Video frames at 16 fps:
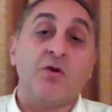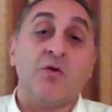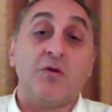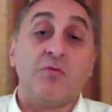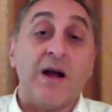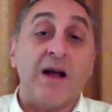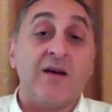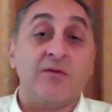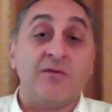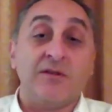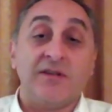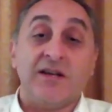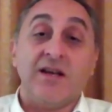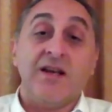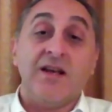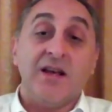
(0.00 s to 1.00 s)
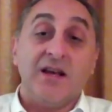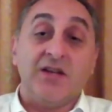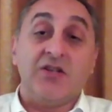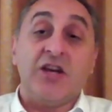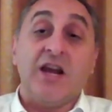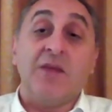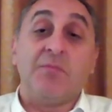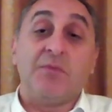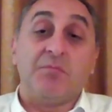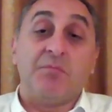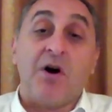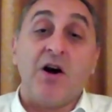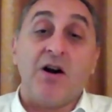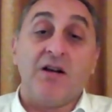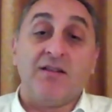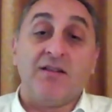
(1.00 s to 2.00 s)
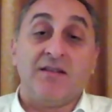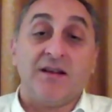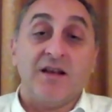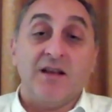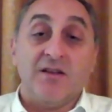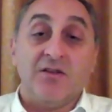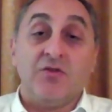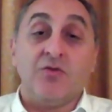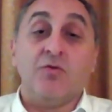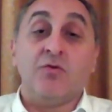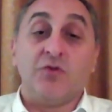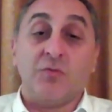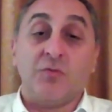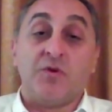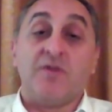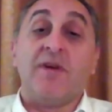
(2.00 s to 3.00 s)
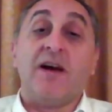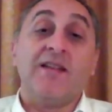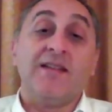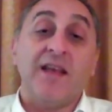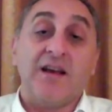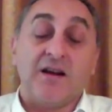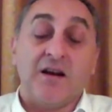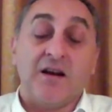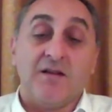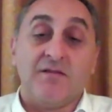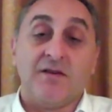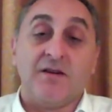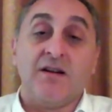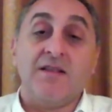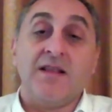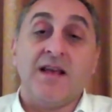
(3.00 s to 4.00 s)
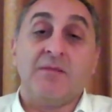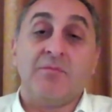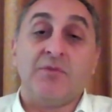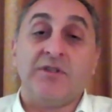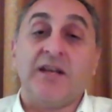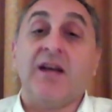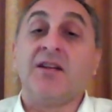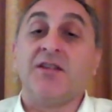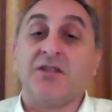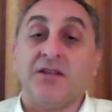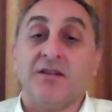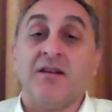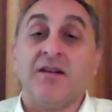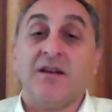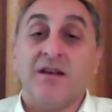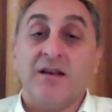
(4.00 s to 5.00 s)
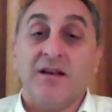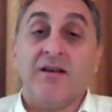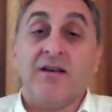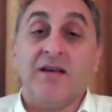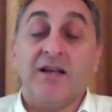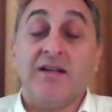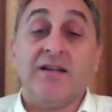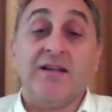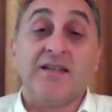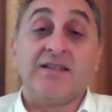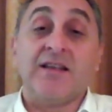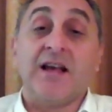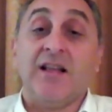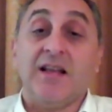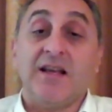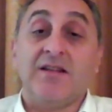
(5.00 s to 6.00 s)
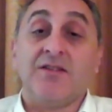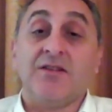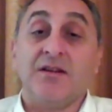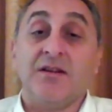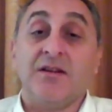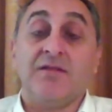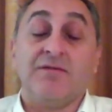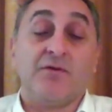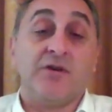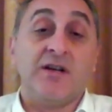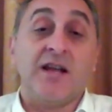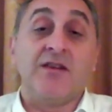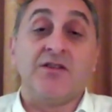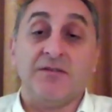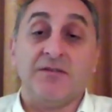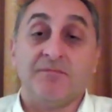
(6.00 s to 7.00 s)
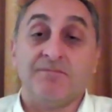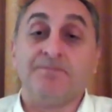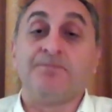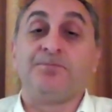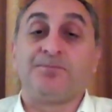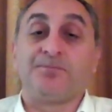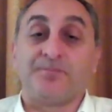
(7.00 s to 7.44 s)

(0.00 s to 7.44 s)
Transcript: to go around a shaped part to to provide that cover and that protection uh, nacelle and uh, for an engine.